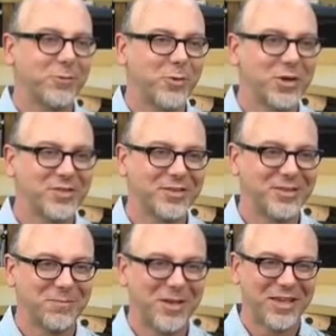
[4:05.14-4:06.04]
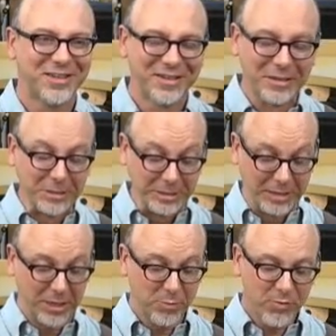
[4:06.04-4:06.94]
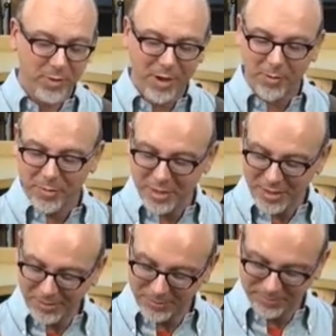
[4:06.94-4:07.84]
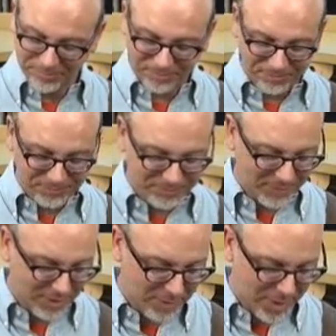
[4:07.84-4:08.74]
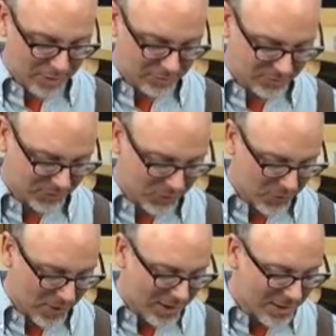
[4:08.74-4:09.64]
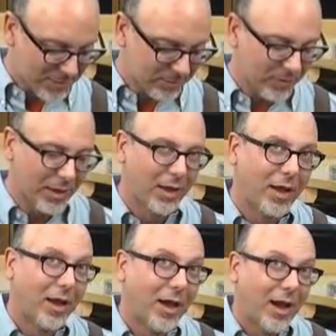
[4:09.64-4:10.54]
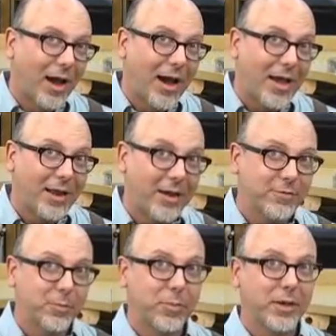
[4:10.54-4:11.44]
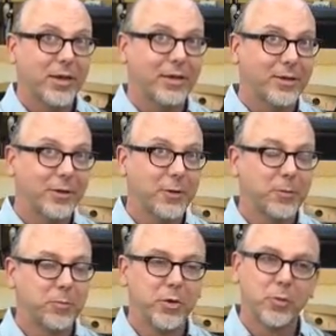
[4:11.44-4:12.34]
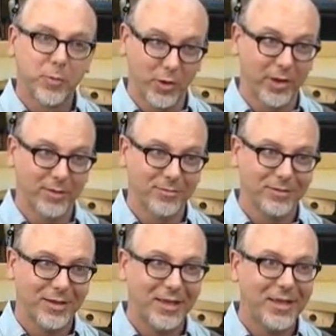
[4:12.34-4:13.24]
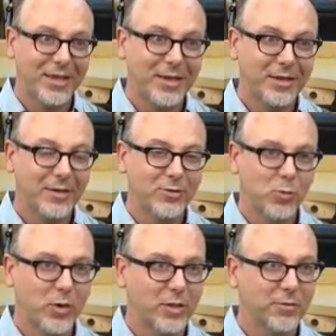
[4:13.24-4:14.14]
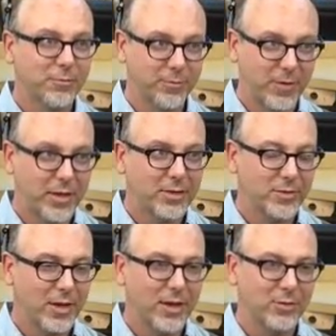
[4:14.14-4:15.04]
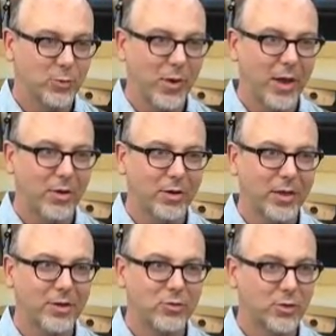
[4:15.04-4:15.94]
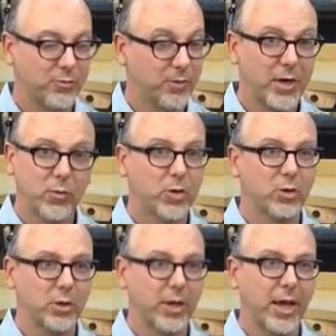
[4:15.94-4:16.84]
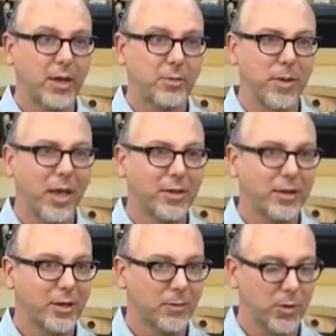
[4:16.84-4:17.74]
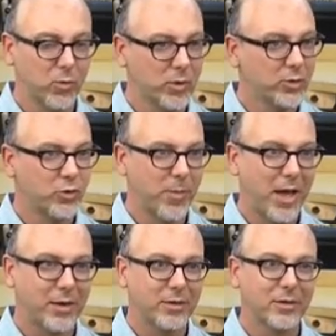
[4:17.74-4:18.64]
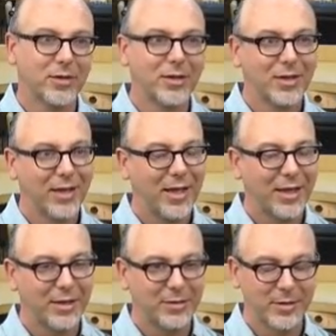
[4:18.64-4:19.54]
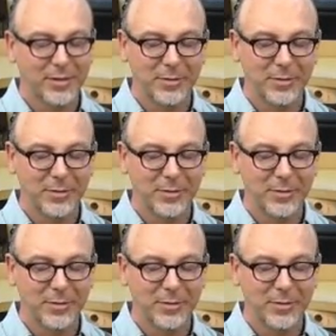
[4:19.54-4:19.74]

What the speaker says: a reason to make a movie about me, so I'd have to pick Bill Murray. He is one of the funniest guys around. He's just funny when you look at him, and yet he can be really dramatic and